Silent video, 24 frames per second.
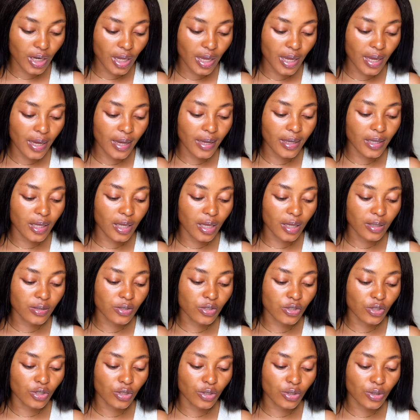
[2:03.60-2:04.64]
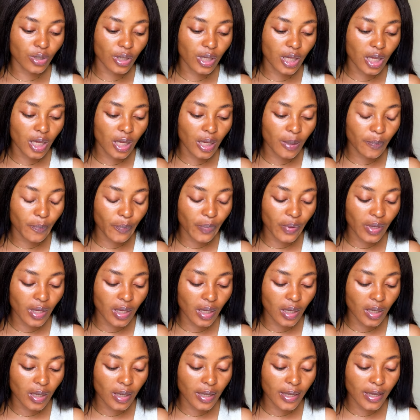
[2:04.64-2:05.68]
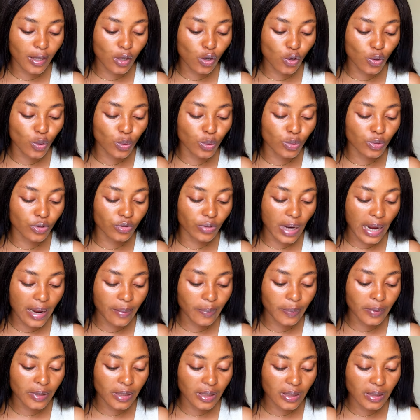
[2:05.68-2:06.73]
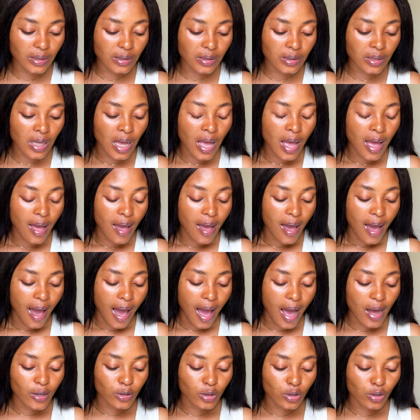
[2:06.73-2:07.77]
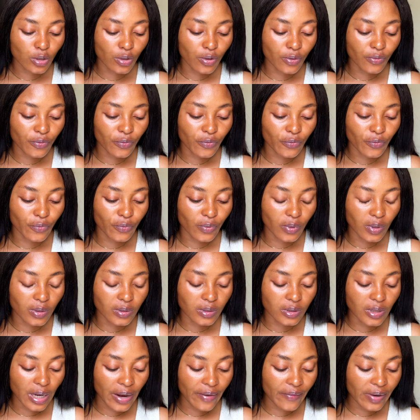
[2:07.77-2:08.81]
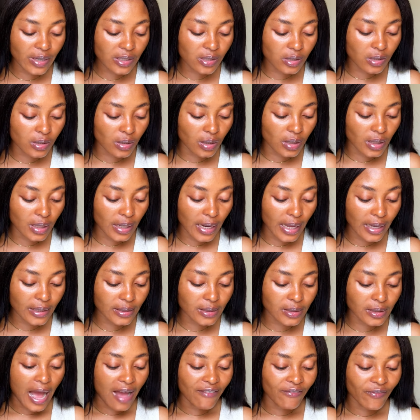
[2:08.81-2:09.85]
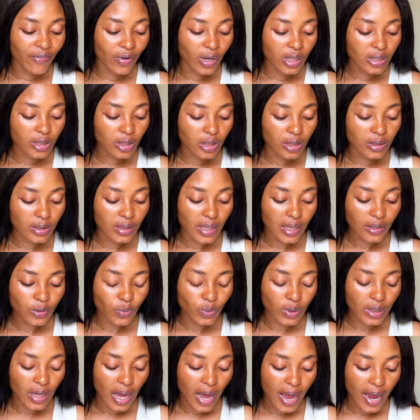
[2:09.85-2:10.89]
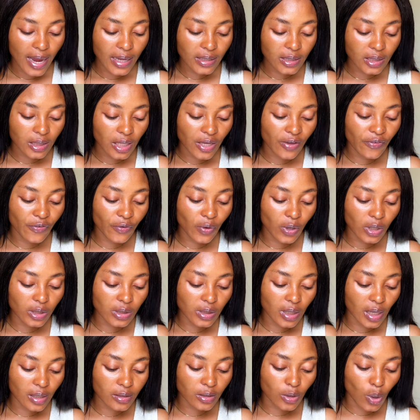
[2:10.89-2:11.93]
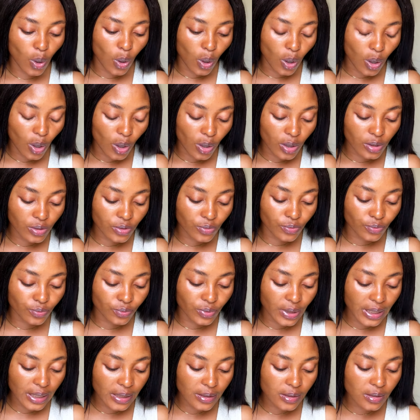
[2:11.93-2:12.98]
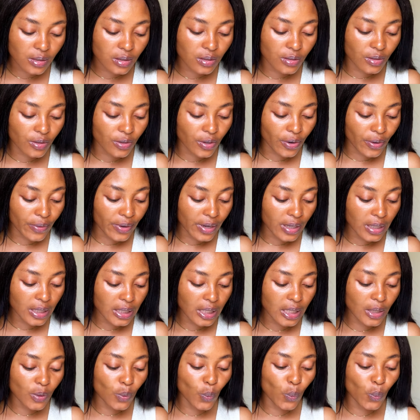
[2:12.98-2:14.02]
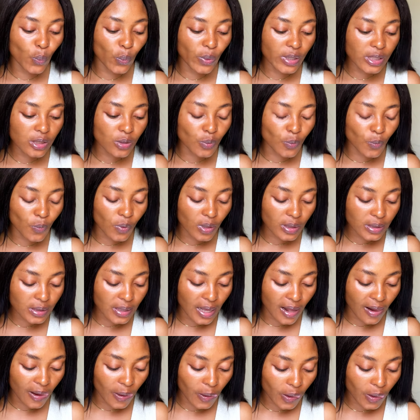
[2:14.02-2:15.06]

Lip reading: here is keep in a cool, dry place out of direct sunlight. Avoid contact with eyes. If contact occurs, rinse thoroughly with water